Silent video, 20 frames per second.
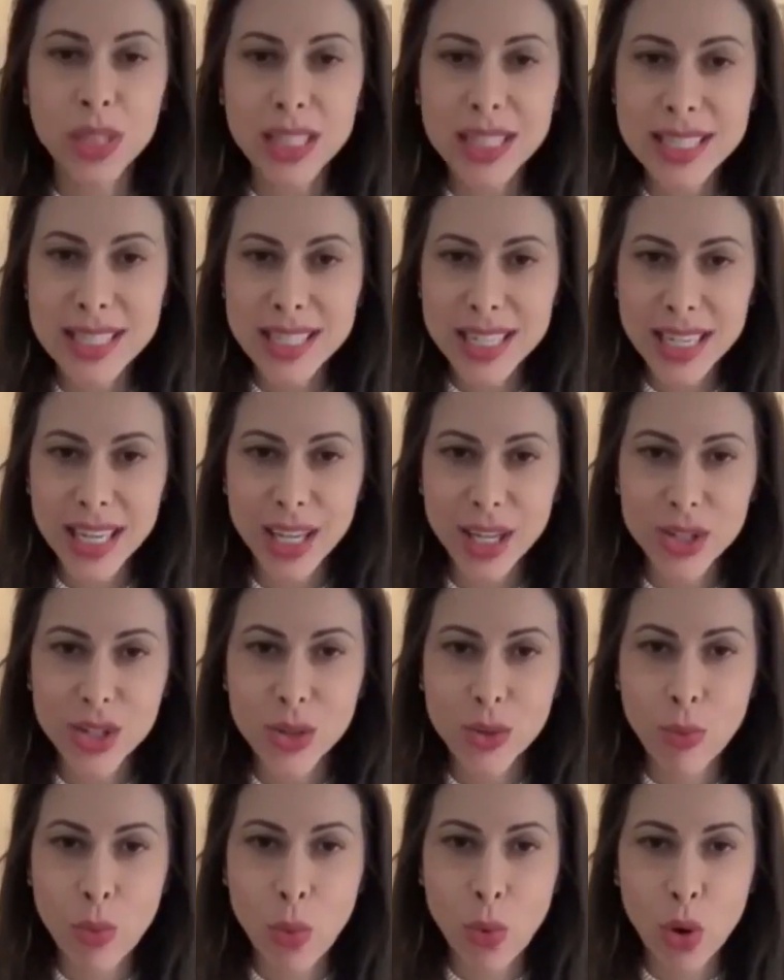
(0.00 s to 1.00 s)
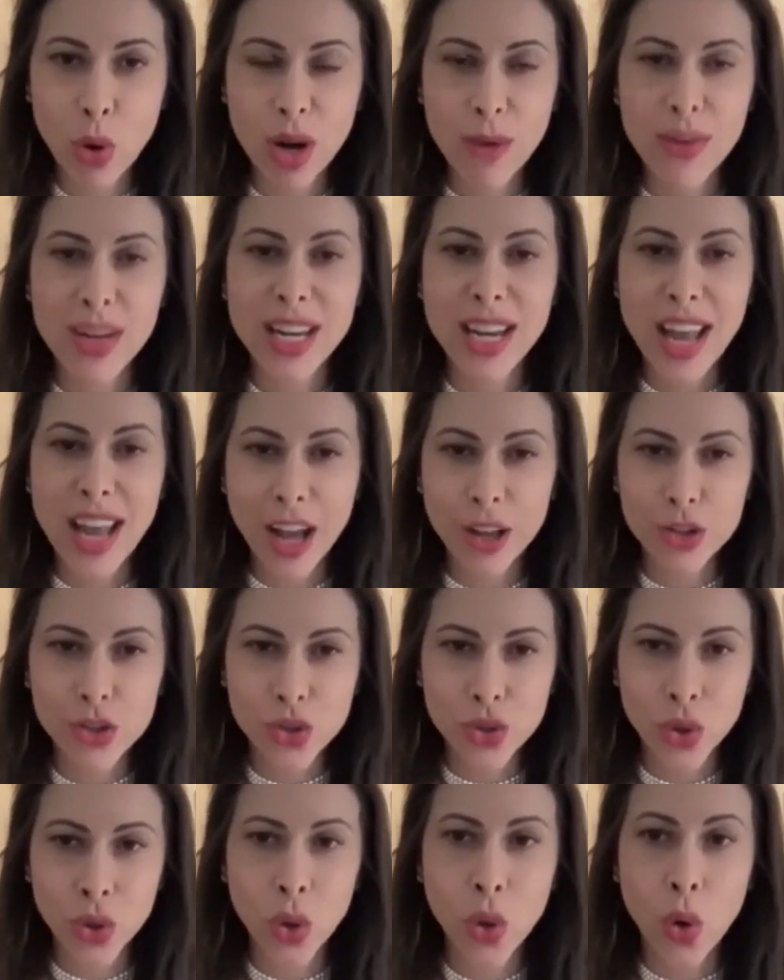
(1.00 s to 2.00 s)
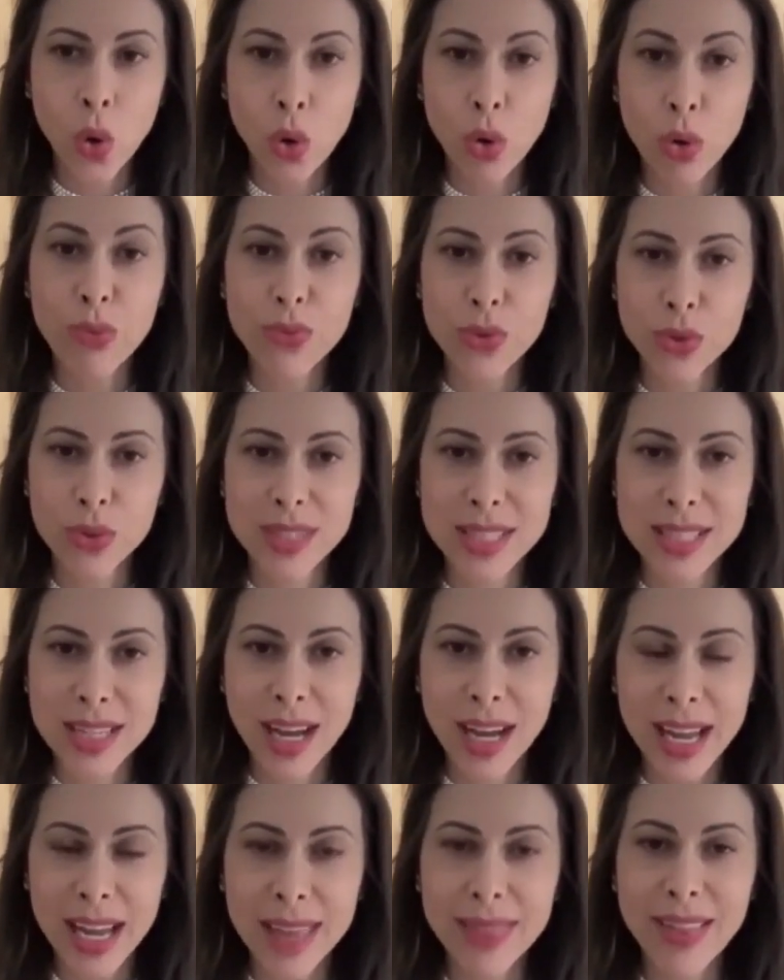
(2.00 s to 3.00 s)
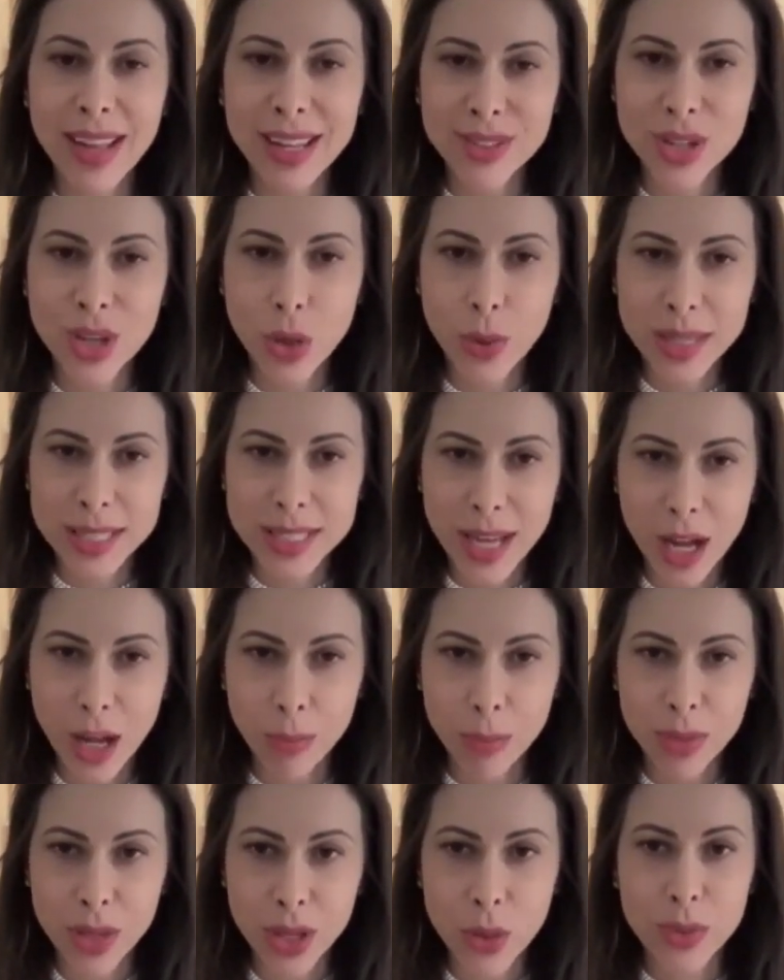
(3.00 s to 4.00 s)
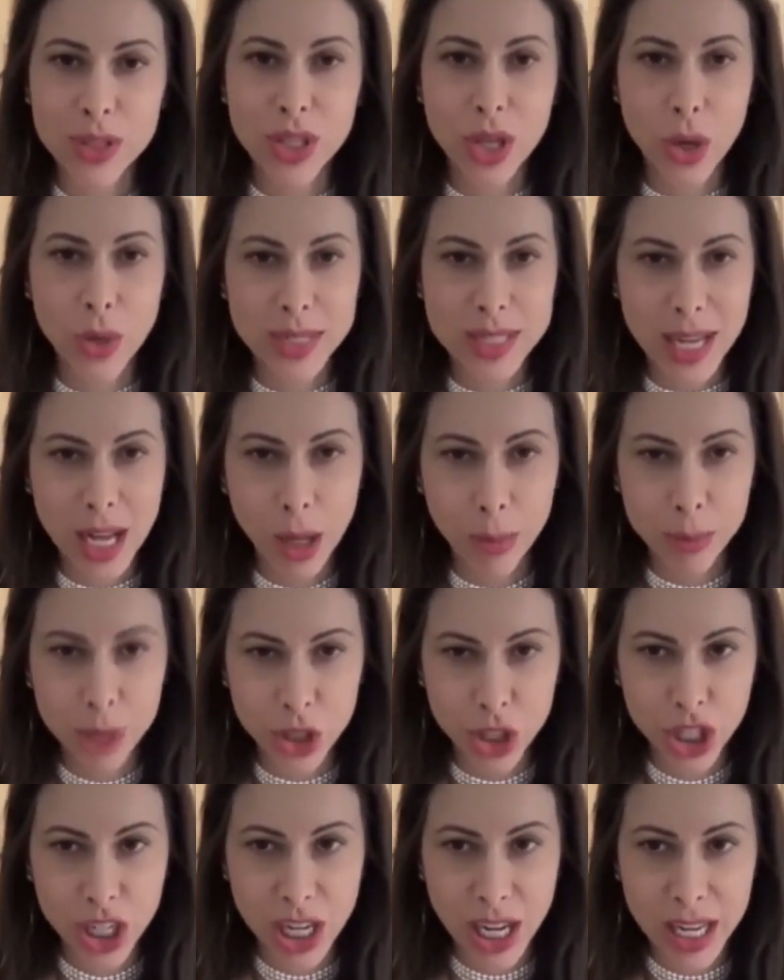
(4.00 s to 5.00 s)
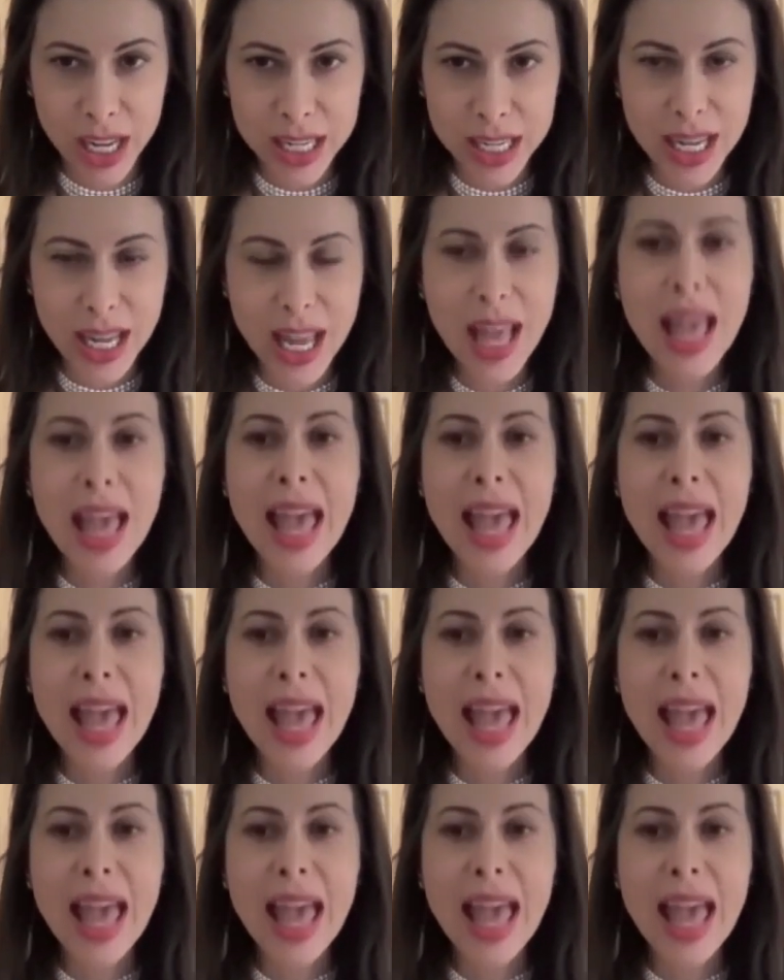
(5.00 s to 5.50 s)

And really sticking to more of a natural whole foods diet, that's going to help you. It's going to help your gut.